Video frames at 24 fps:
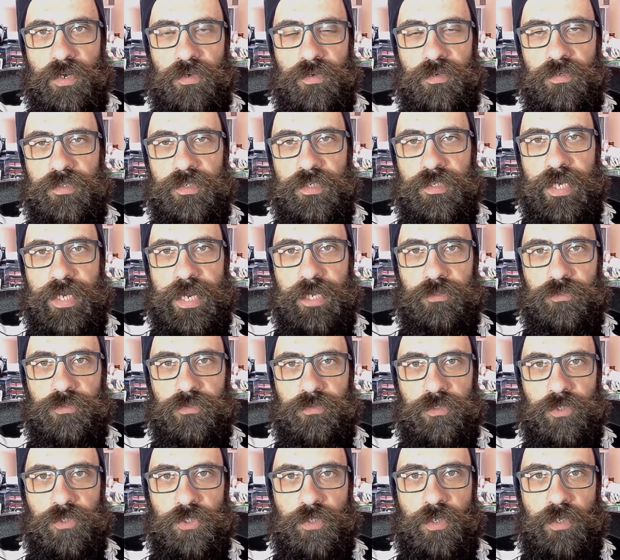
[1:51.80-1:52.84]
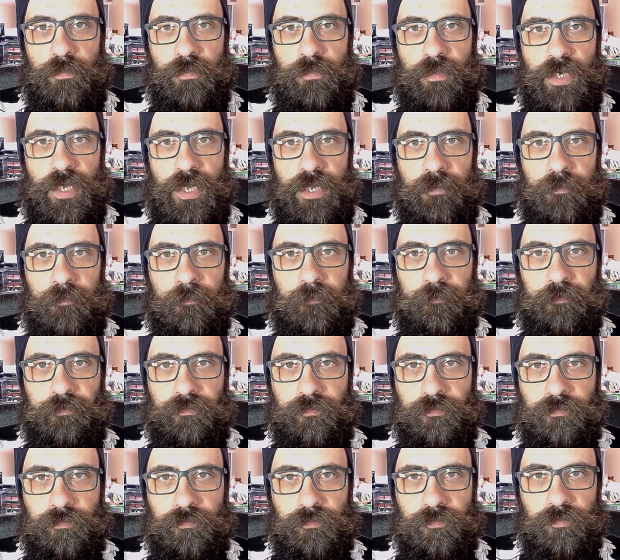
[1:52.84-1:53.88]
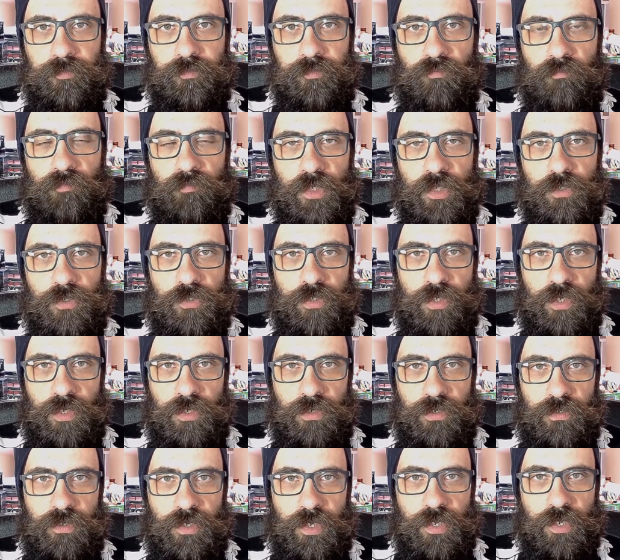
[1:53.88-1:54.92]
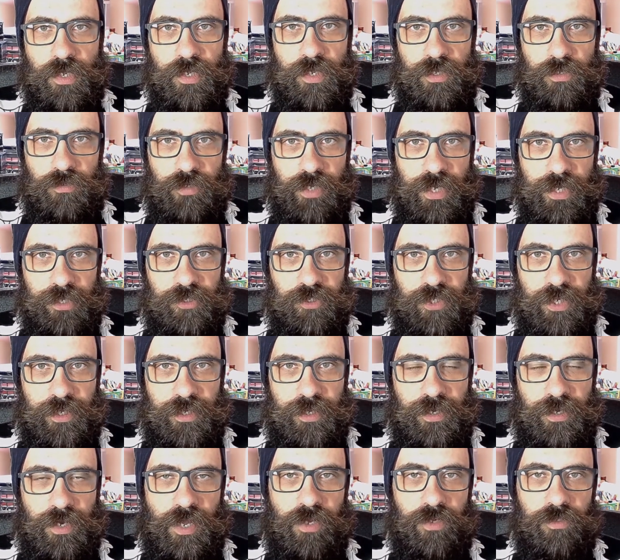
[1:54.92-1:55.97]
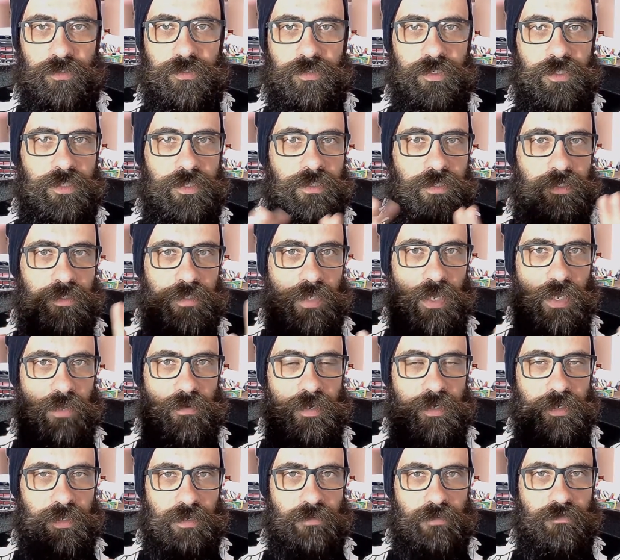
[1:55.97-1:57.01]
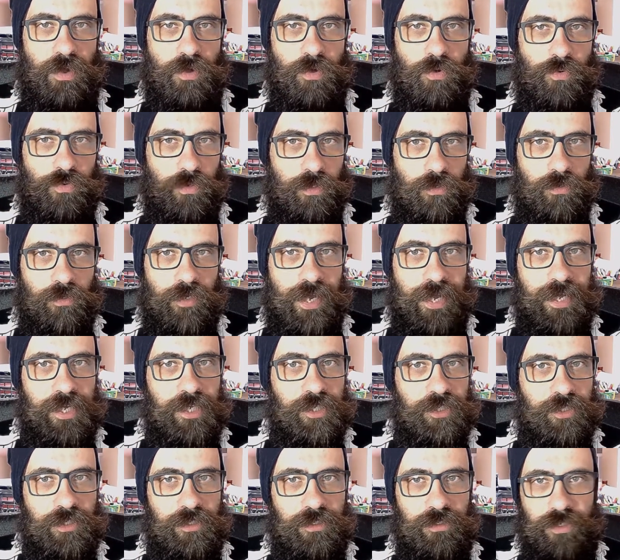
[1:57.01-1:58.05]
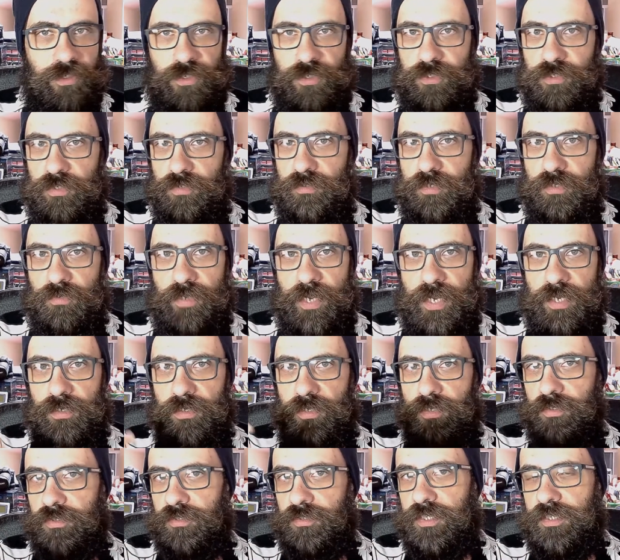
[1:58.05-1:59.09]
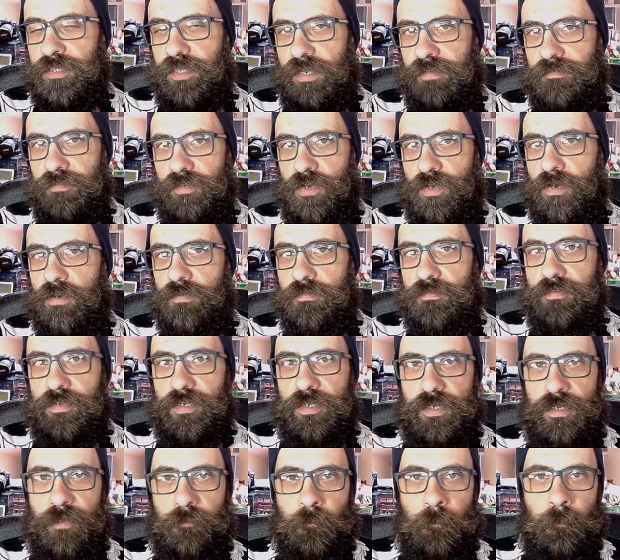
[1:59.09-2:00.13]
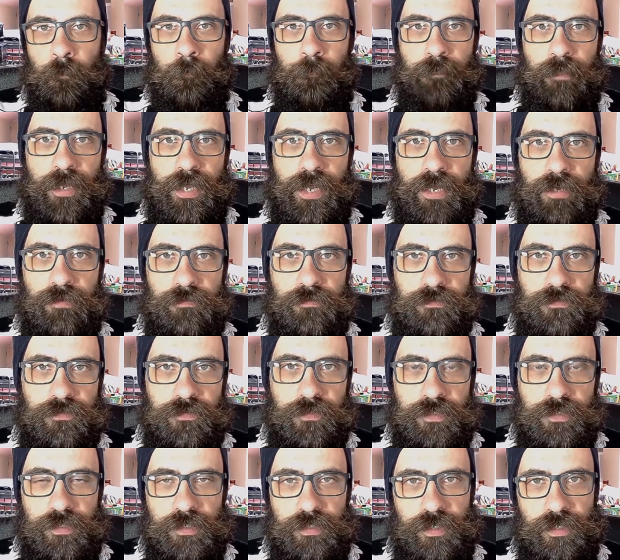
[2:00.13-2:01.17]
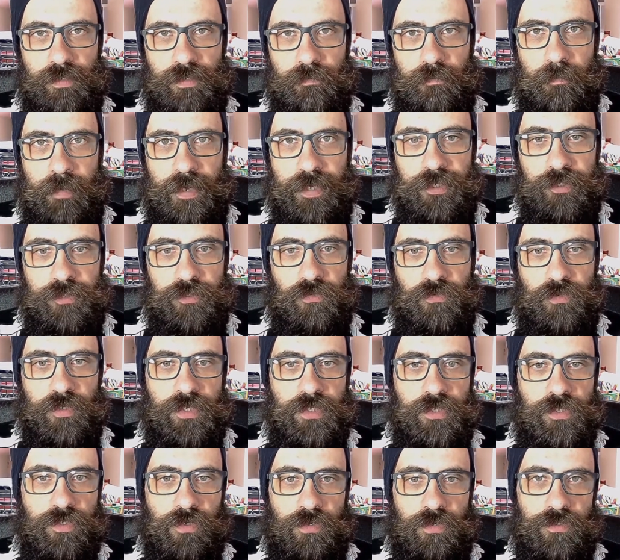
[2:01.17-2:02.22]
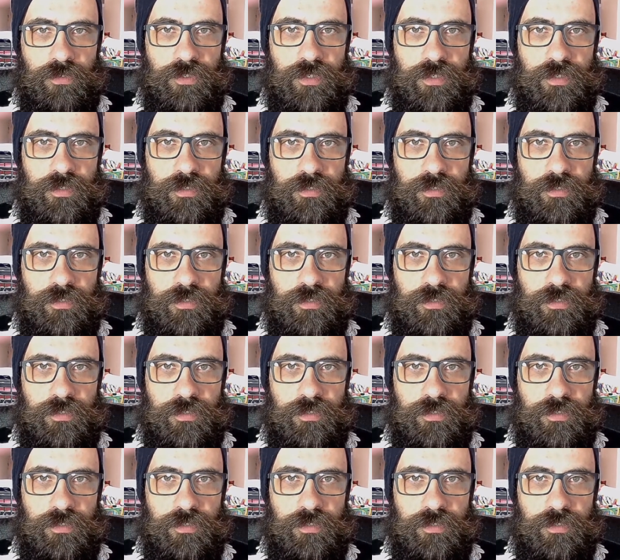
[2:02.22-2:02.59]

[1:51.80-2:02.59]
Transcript: the actual shop name, so you can check it out. It's in a very cool location. You can go just have a coffee, have some pastries, or just